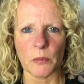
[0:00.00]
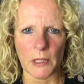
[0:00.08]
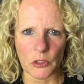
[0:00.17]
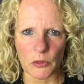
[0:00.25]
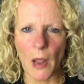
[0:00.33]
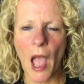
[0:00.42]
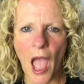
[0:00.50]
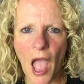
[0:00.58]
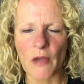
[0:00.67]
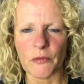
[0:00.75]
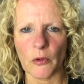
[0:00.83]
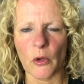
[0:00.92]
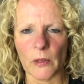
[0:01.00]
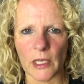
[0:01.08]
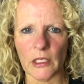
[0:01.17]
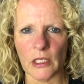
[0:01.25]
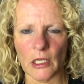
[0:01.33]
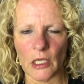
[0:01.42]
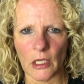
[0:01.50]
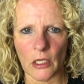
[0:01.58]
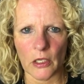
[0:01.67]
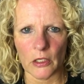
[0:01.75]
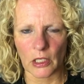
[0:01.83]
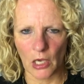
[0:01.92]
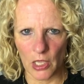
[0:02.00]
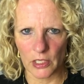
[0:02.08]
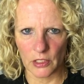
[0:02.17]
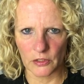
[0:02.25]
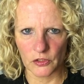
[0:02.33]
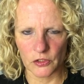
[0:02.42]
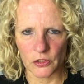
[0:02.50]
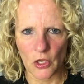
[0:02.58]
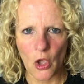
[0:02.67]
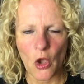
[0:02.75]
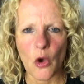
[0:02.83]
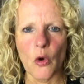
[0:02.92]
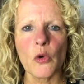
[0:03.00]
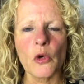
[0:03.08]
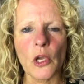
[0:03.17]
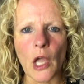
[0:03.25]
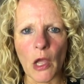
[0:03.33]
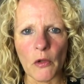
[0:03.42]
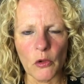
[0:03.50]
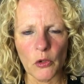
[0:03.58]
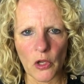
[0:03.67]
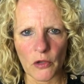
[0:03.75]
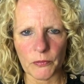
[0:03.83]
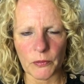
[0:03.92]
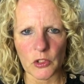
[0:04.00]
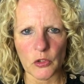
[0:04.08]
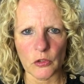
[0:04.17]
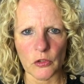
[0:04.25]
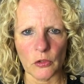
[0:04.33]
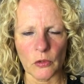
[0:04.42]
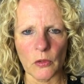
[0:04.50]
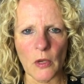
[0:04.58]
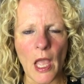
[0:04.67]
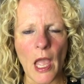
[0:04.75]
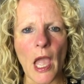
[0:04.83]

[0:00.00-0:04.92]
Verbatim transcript: when you have already uh, clients who, lo who love what you do,